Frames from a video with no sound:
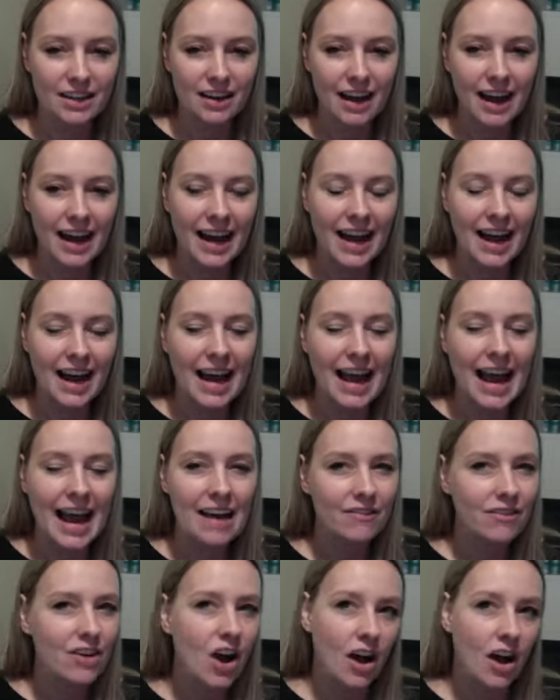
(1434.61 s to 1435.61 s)
I
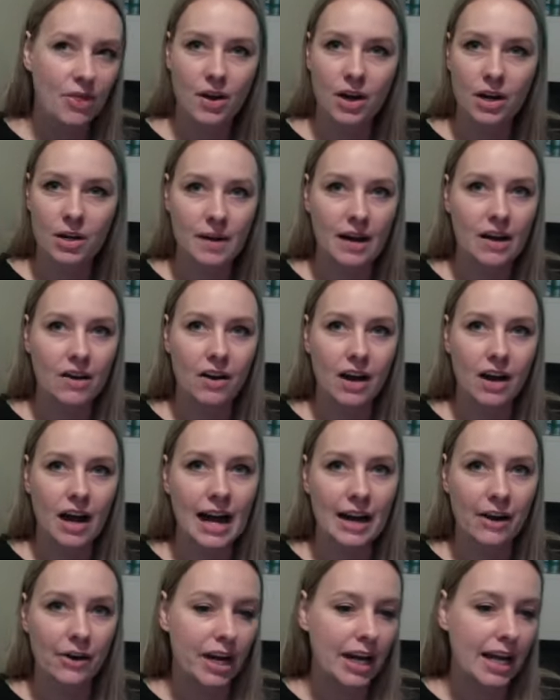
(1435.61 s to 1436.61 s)
have not thought about
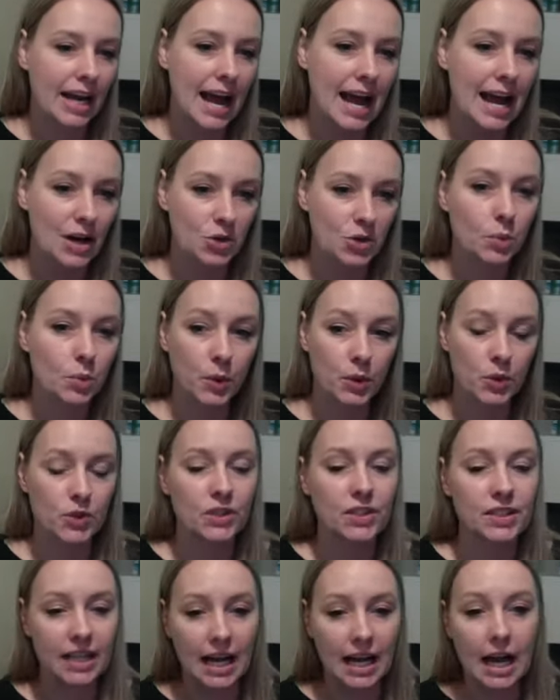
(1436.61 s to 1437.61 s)
hiring an actual person
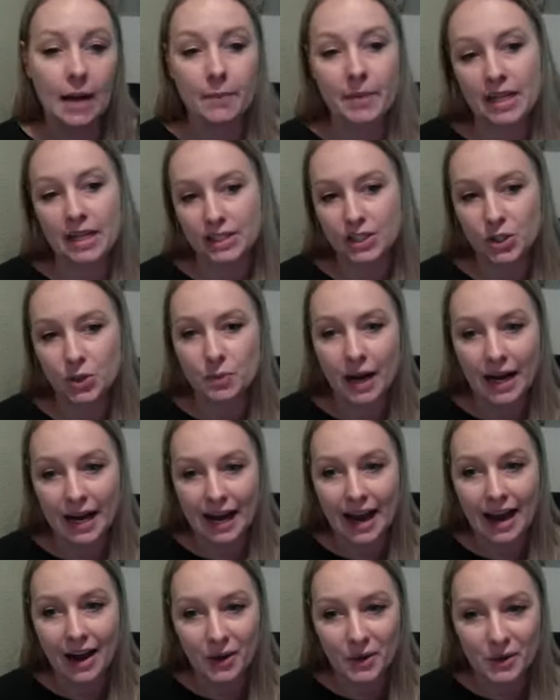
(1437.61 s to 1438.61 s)
to come into my
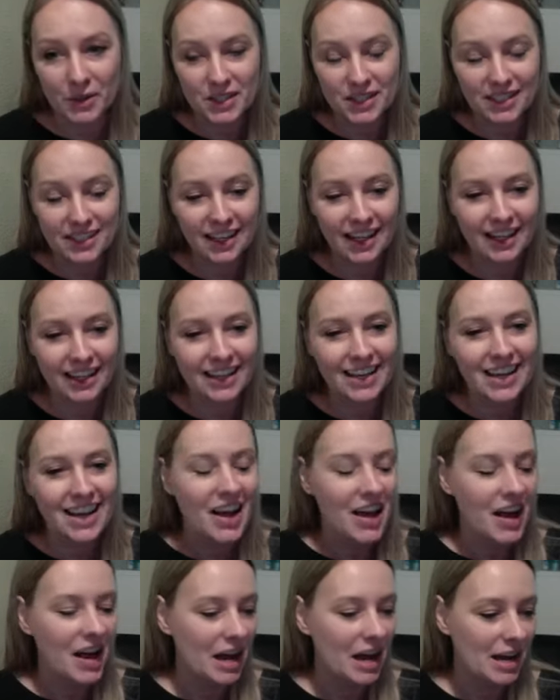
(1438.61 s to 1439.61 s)
house.
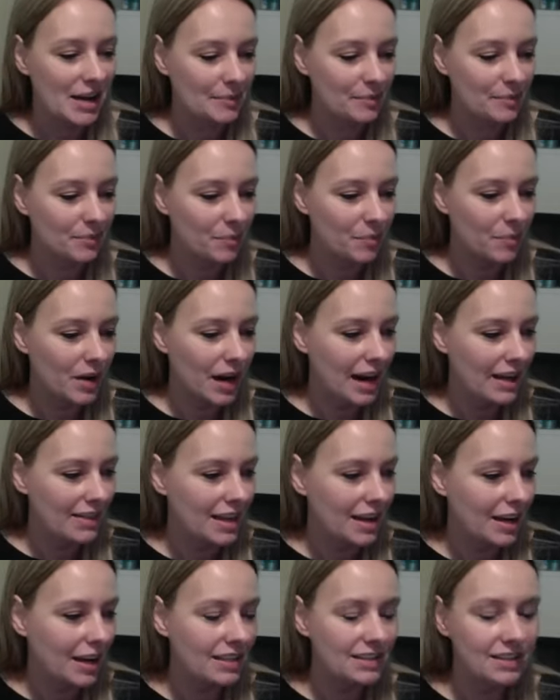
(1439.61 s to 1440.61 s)
I
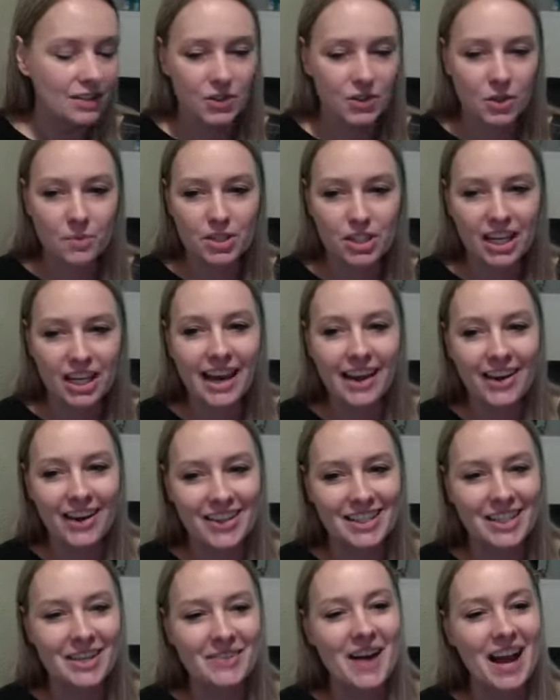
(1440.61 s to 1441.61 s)
think because there's so much
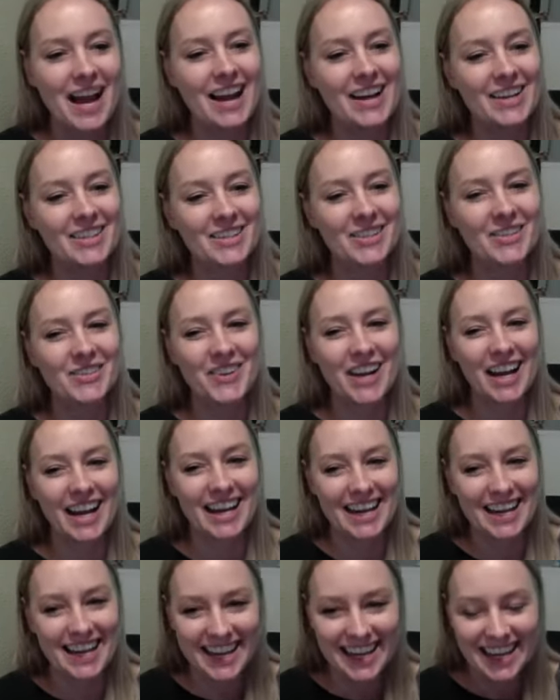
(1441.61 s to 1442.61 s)
chaos in my house
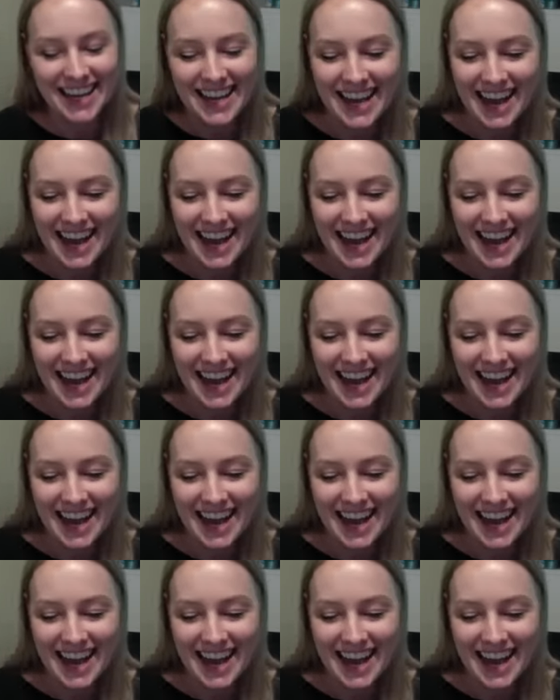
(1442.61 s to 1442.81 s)
already.